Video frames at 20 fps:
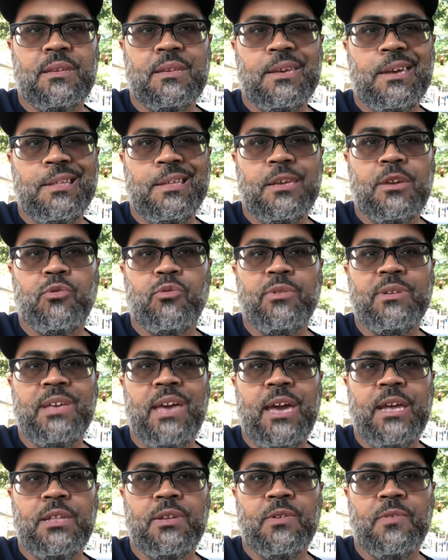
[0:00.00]
getting
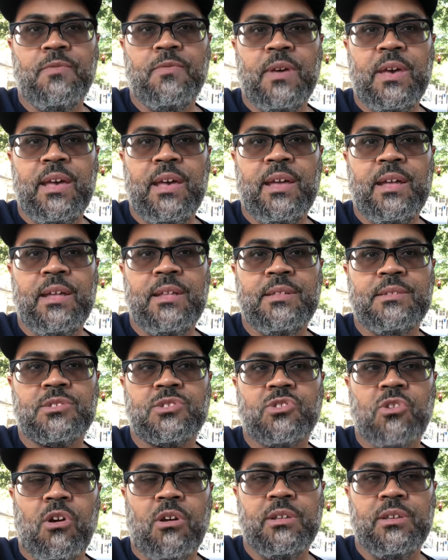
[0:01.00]
creative and
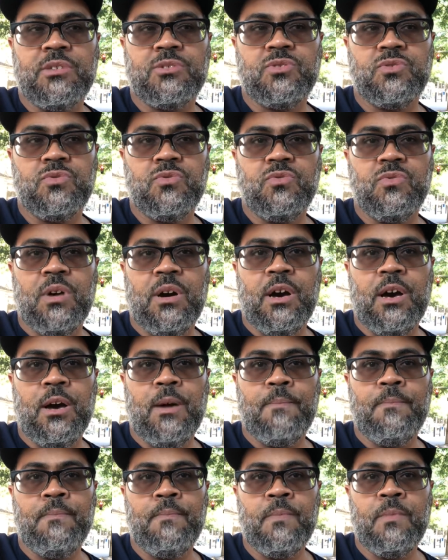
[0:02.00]
starting
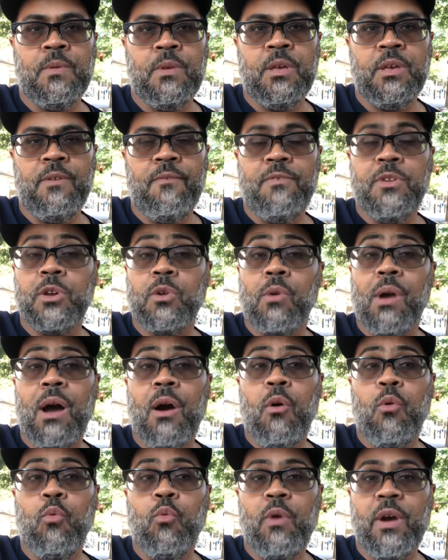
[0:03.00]
to figure
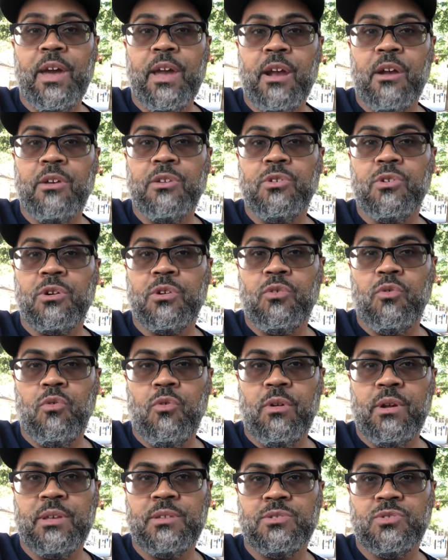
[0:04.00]
out where you're
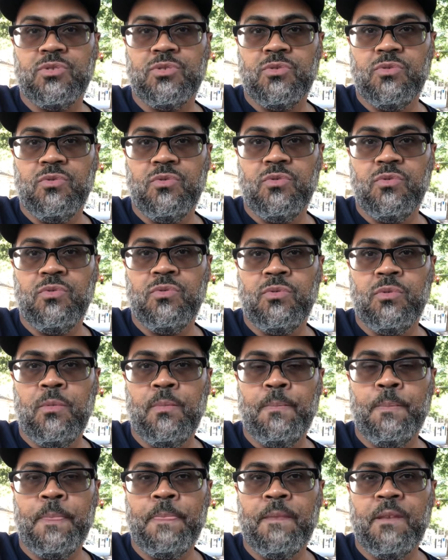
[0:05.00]
going to
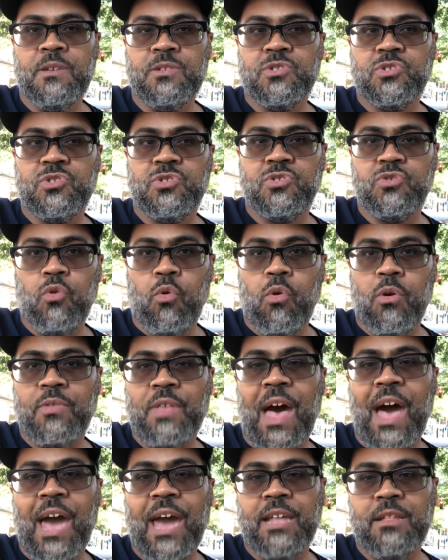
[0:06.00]
store
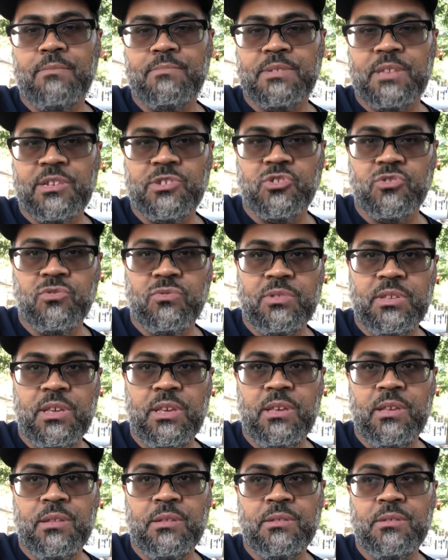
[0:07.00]
the items that you'll
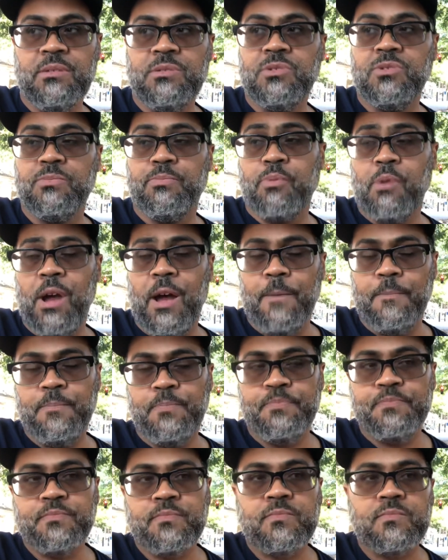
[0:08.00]
need to prep.
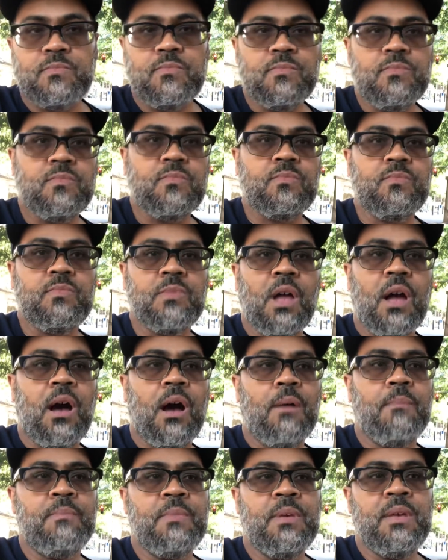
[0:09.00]

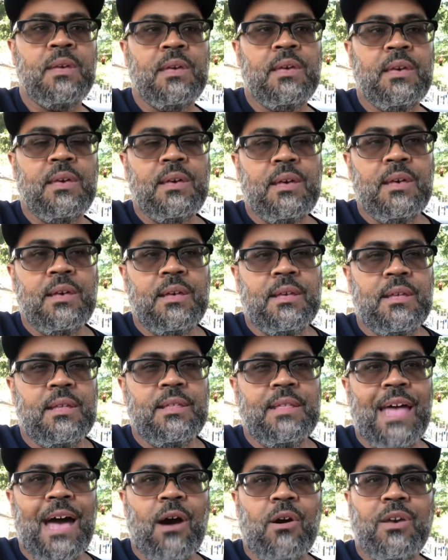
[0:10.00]

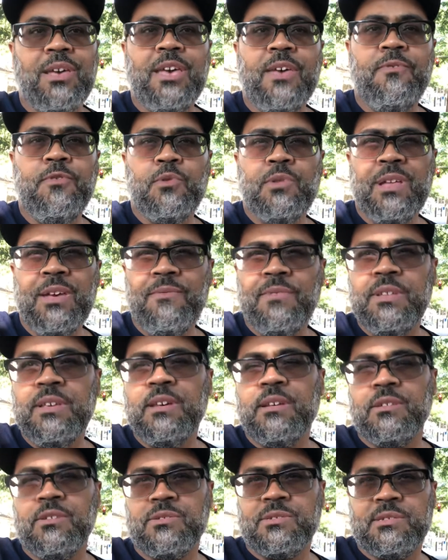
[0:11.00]
Now, if you live in the
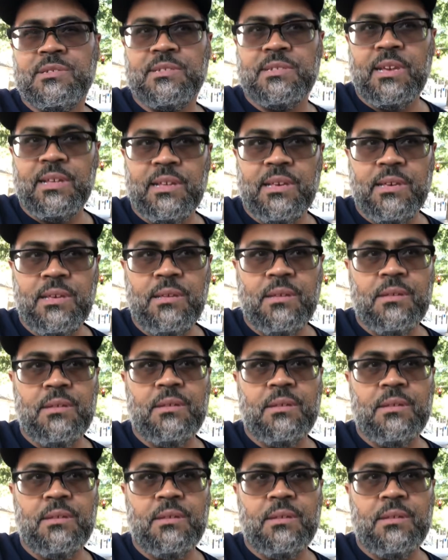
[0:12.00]
inner city,